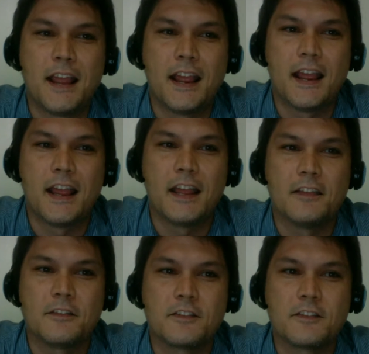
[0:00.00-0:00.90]

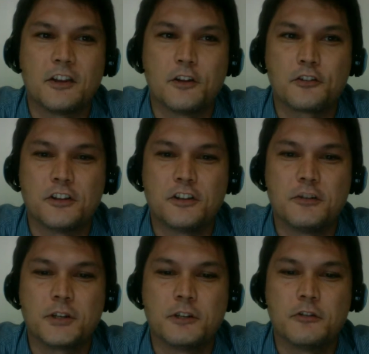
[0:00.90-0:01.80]
and sales are
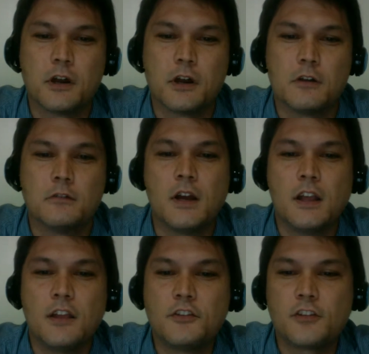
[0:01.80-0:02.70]
continuing to grow.
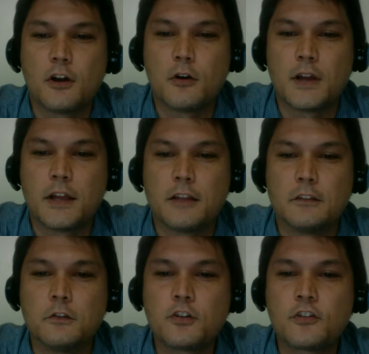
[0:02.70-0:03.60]
So it
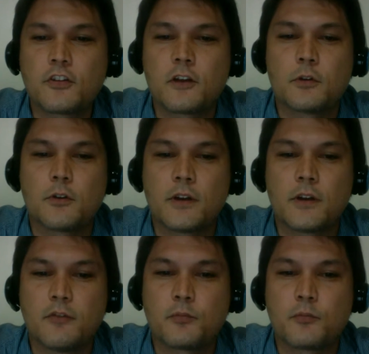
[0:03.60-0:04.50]
looks like we're going
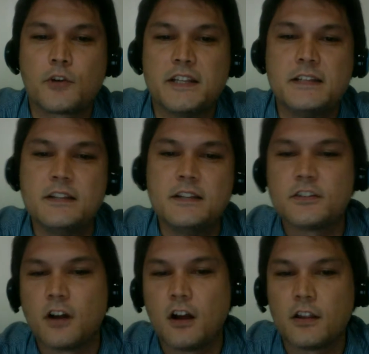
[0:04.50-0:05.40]
to have a pretty
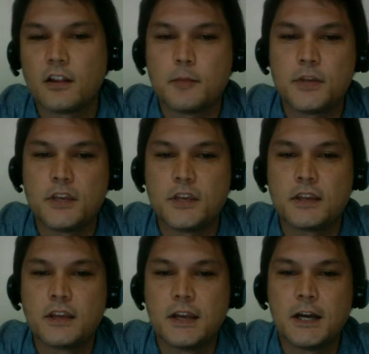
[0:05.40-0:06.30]
decent holiday
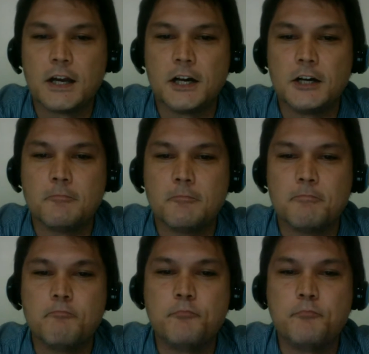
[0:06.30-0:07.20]
peak.
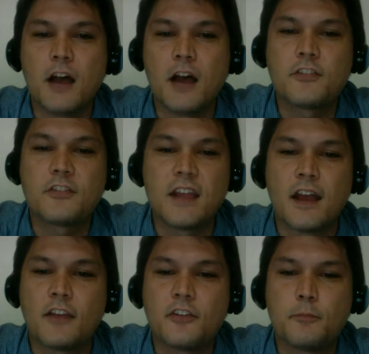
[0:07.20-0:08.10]
Best
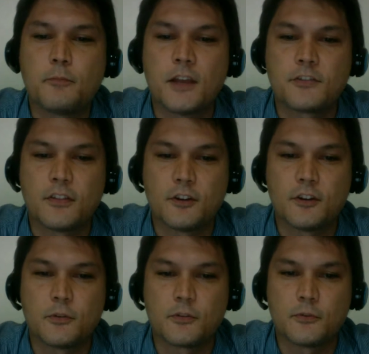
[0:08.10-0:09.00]
guess, based on the
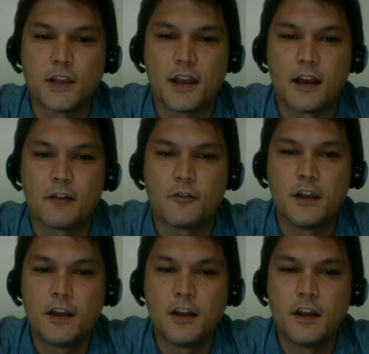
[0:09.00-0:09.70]
numbers that we have,